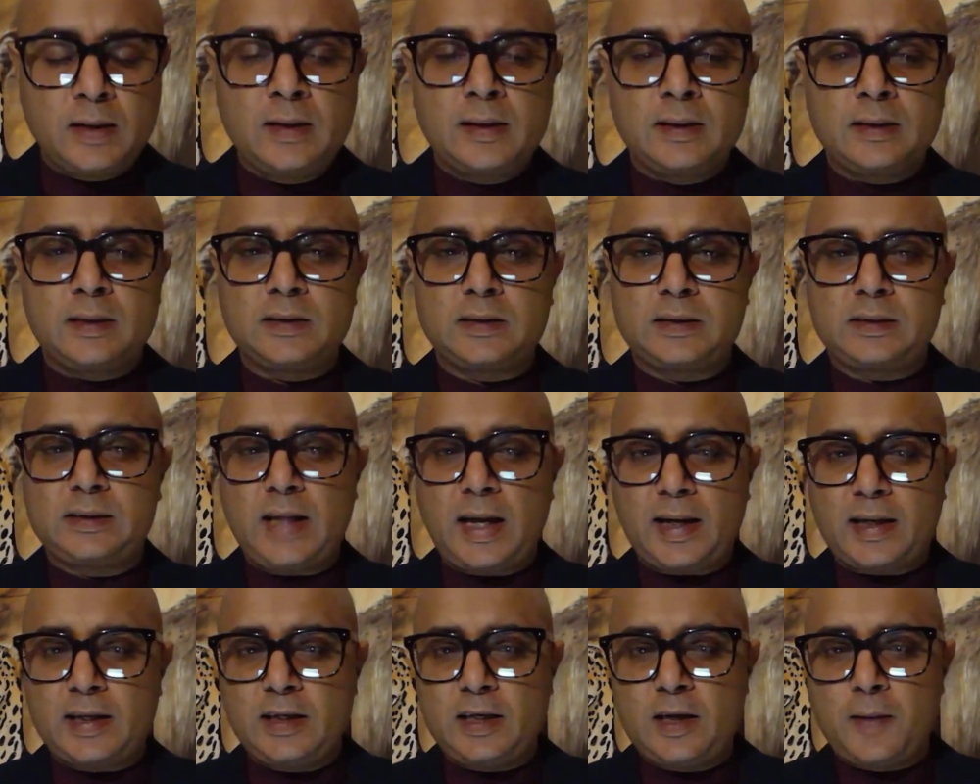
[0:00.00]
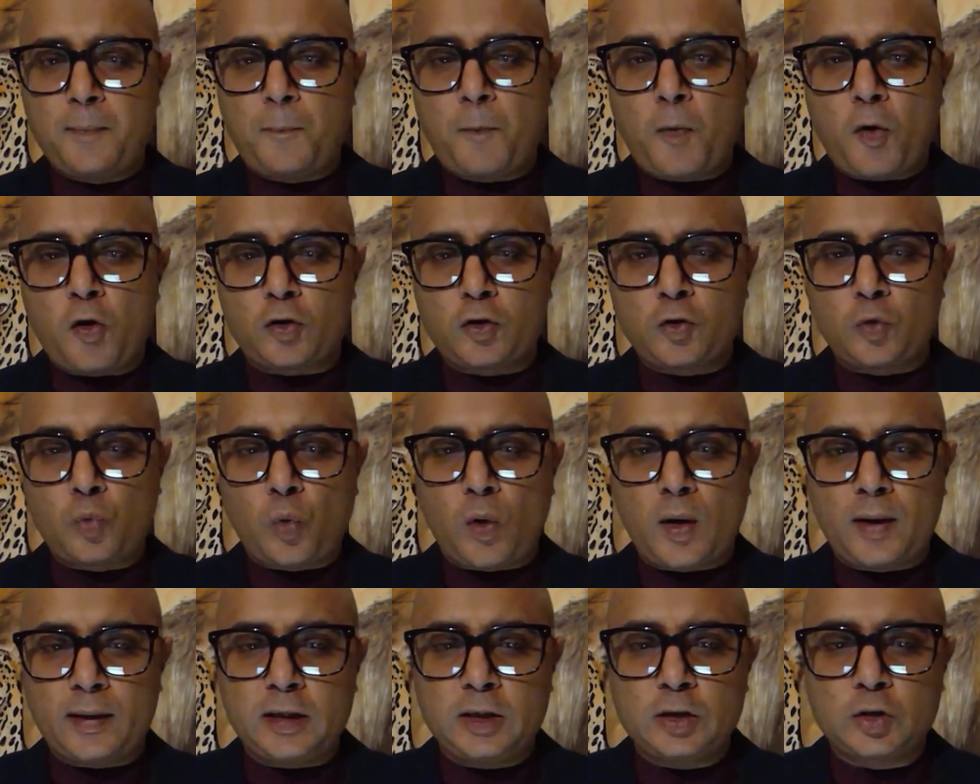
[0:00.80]
The second important
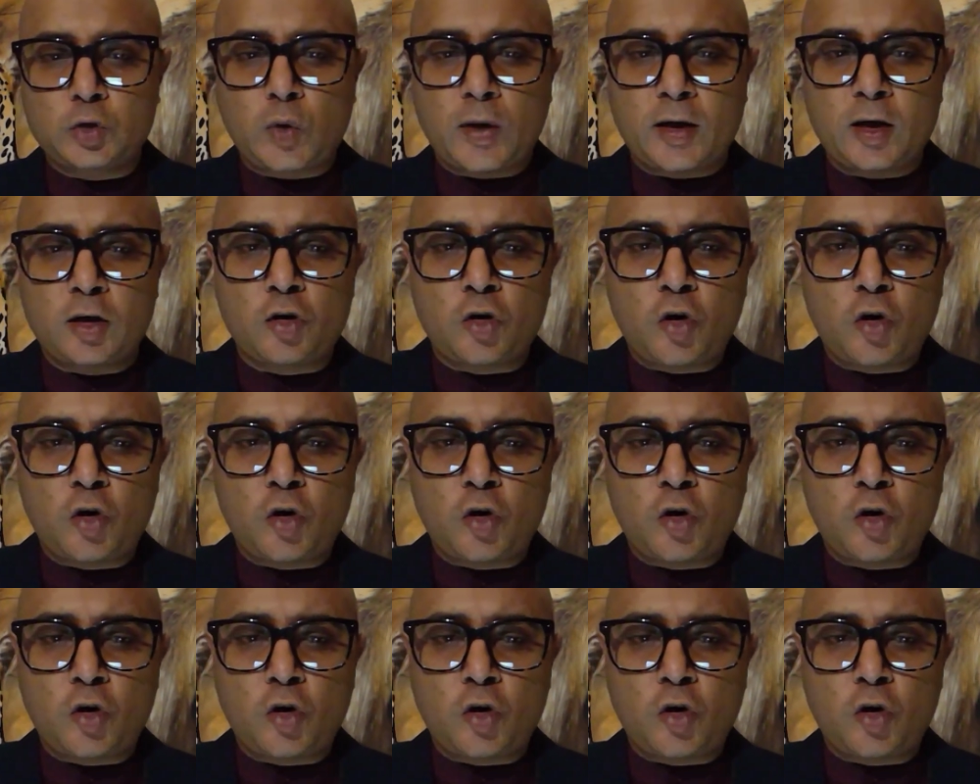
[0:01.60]
one is quite a